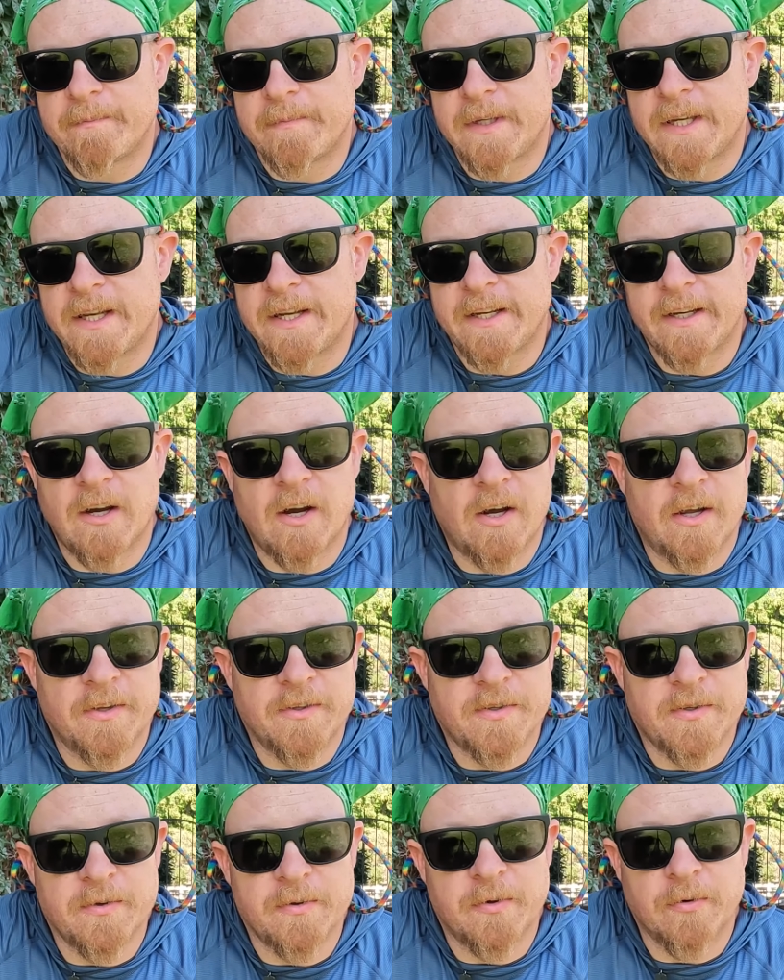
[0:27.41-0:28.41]
getting
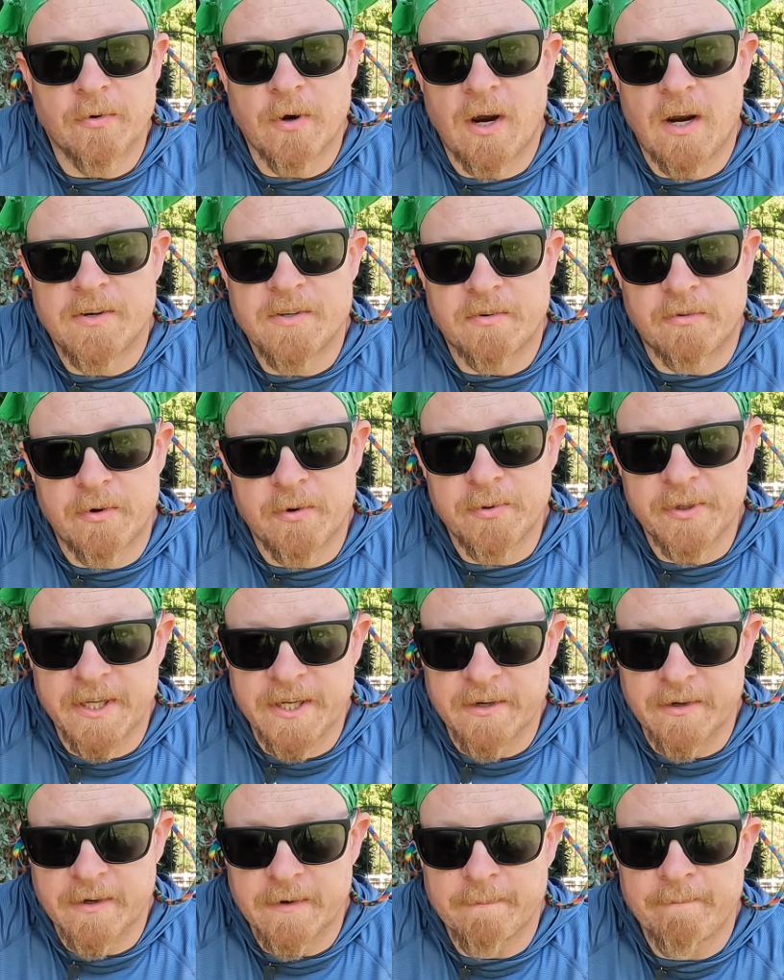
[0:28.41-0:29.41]
onto garage grown
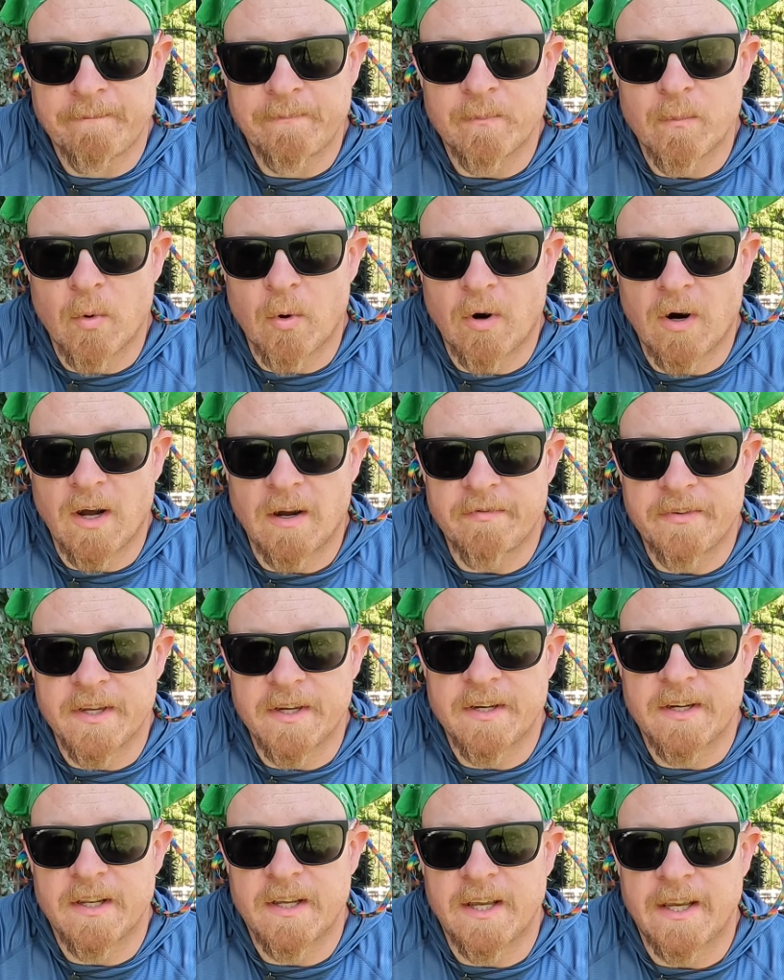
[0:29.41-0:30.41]
gear more
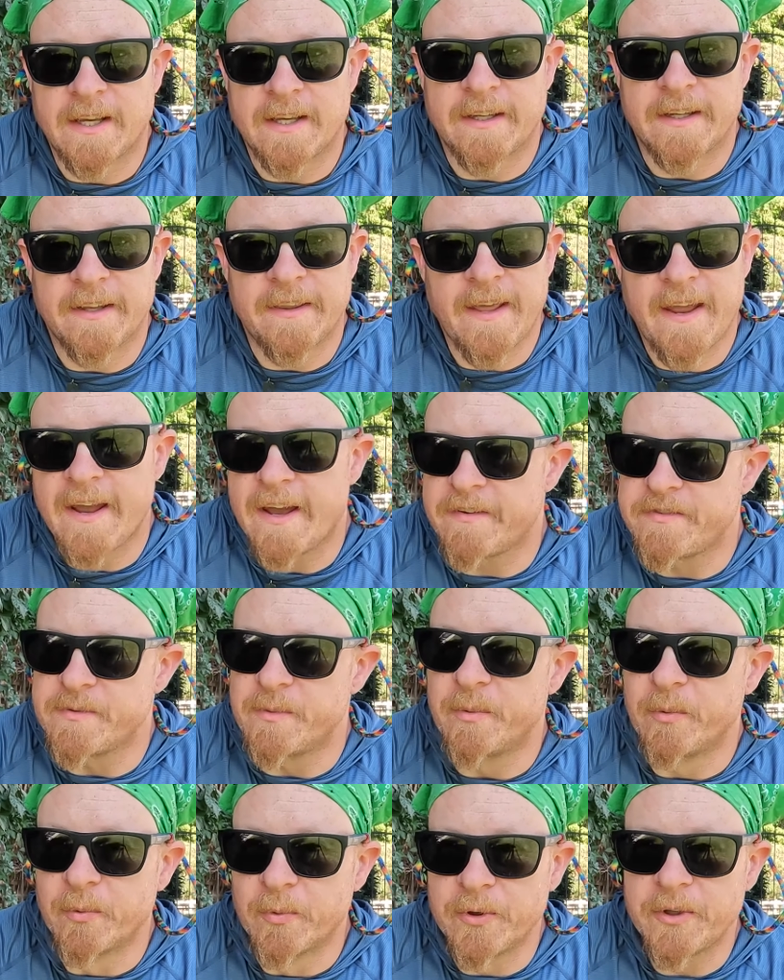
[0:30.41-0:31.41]
often, and they have
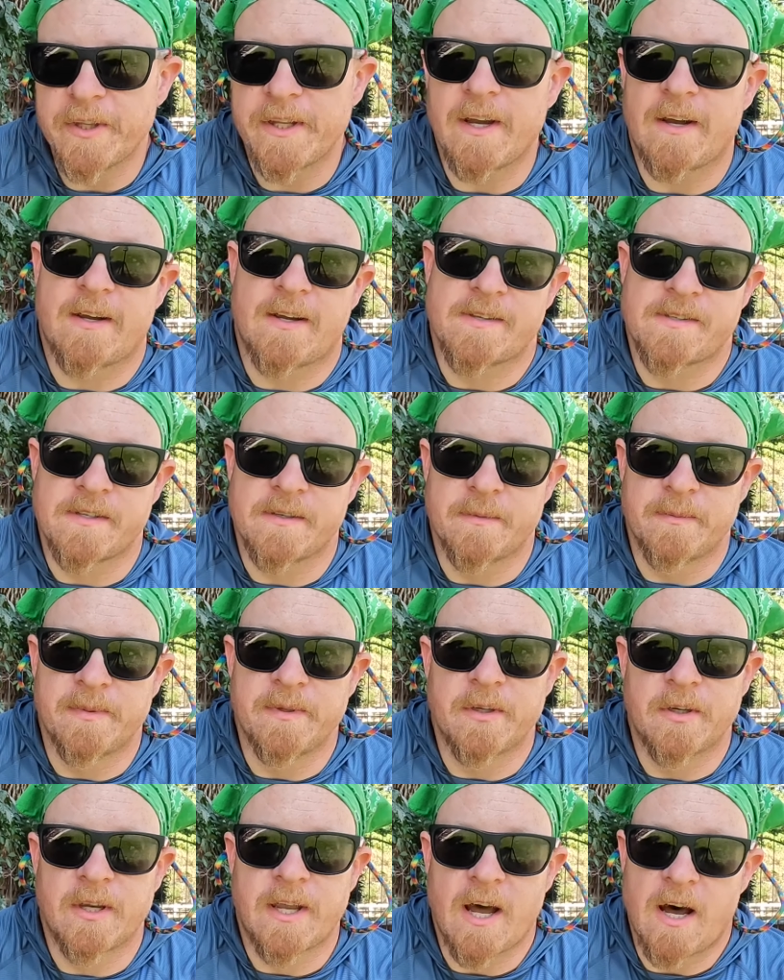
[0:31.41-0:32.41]
some really awesome
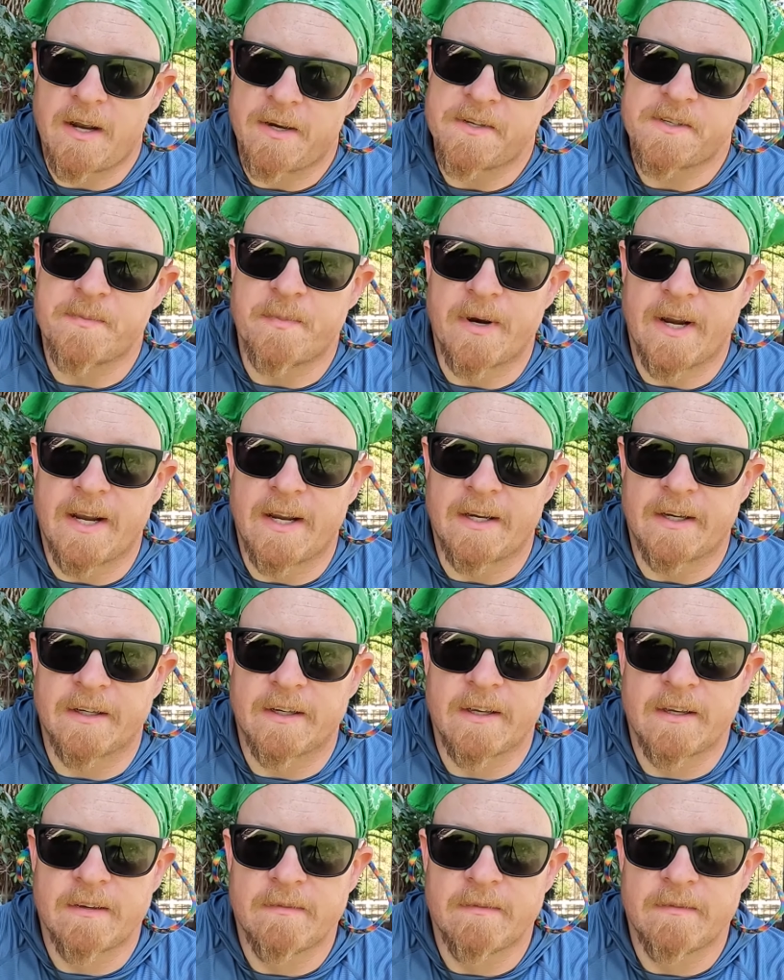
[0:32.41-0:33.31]
cottage brand